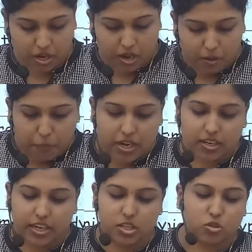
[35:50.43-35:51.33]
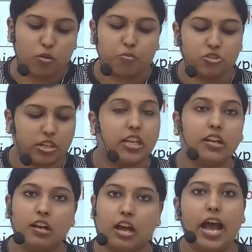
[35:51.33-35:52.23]
but it is not projecting
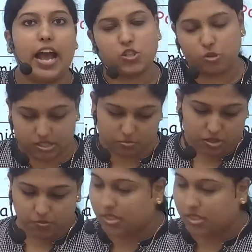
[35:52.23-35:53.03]
actual symptoms,